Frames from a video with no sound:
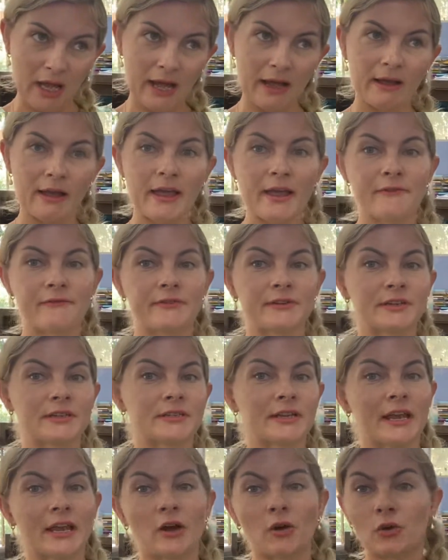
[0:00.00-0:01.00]
every
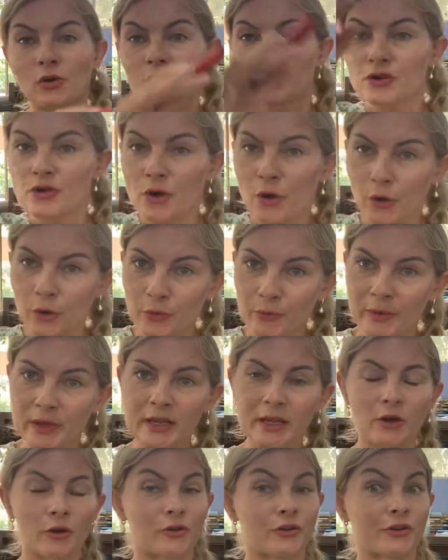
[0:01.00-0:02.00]
day or
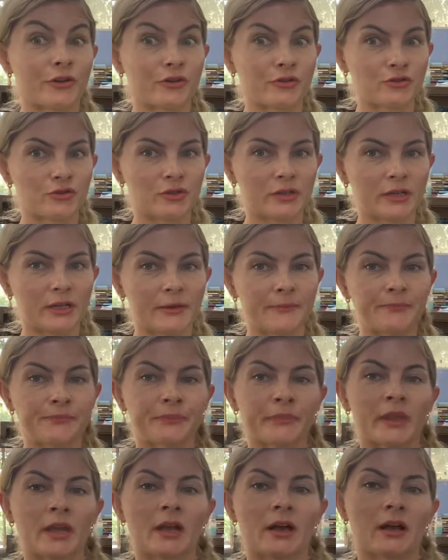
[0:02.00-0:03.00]
normally or usually
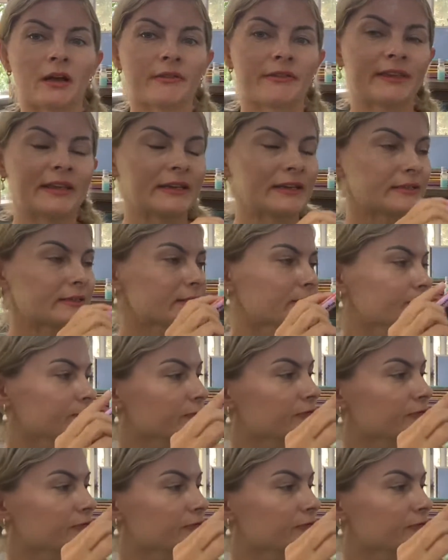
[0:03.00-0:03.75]
things.